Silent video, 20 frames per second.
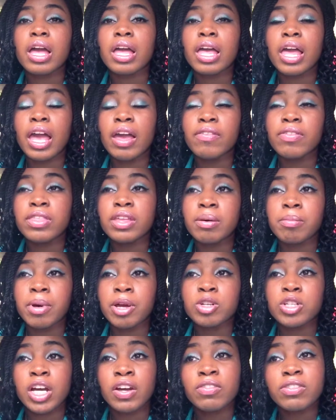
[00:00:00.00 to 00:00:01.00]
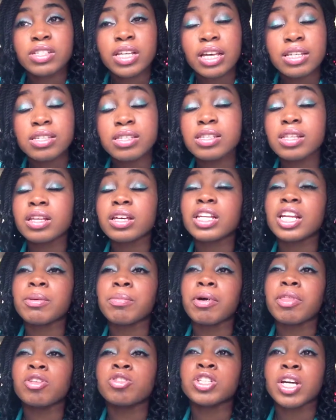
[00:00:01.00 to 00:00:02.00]
Gave them my driver's license, look it
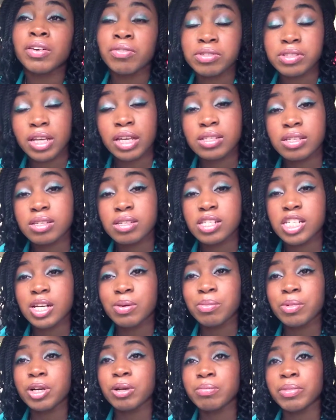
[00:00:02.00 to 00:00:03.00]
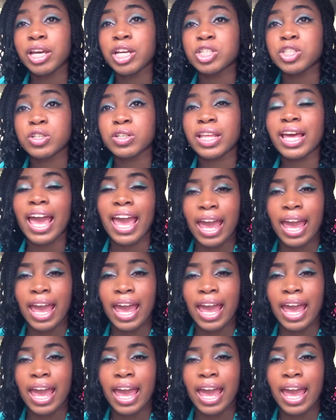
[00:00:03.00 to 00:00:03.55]
up by the driver's license number to make sure that,